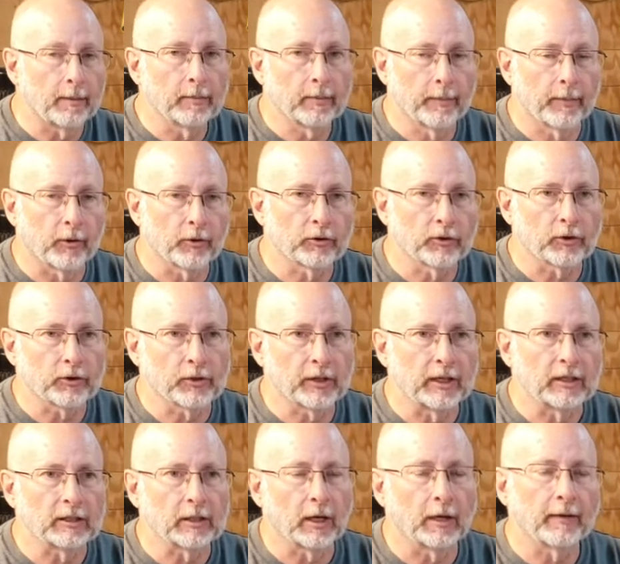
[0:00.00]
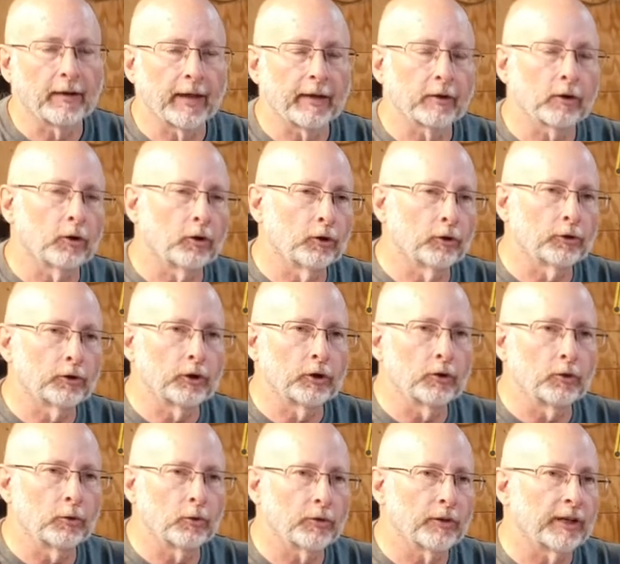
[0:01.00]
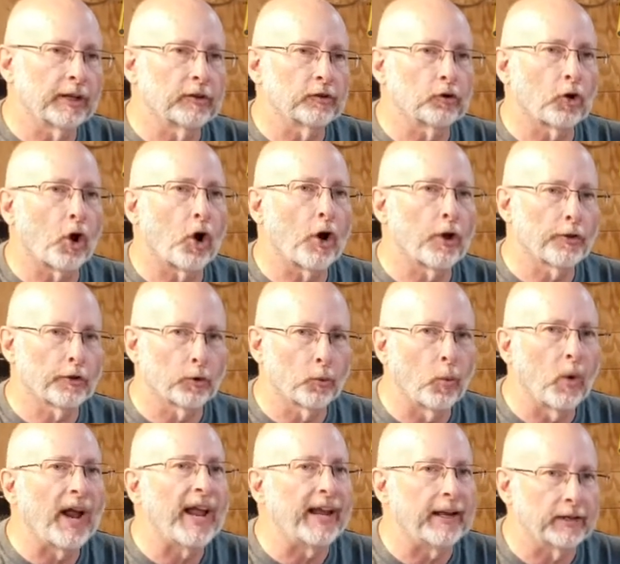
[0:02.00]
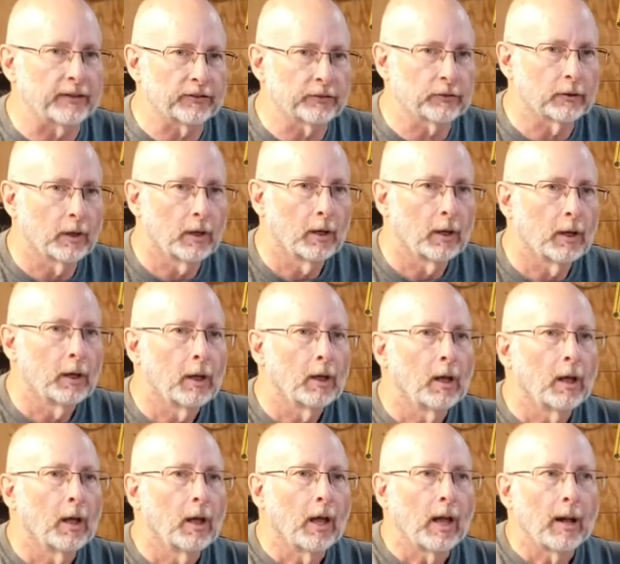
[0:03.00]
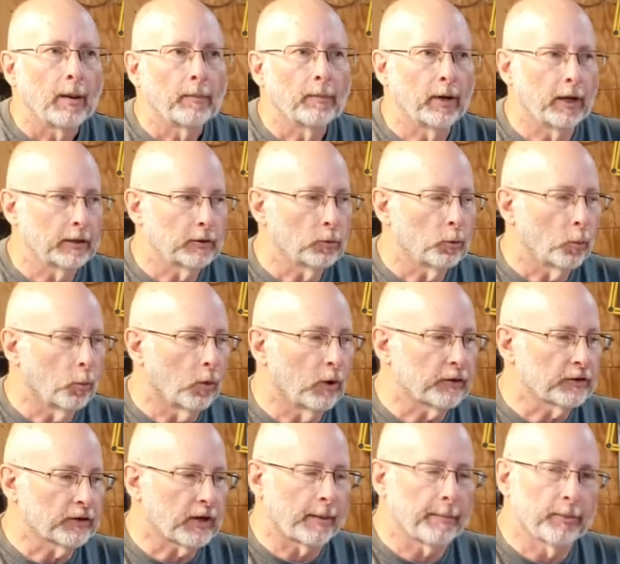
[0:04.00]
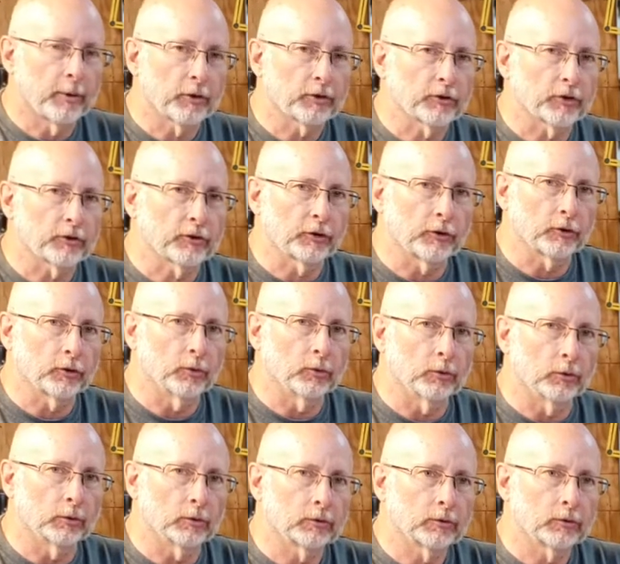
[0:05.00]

purchase things, and I've had to learn to do things other ways. But once I purchase the tools,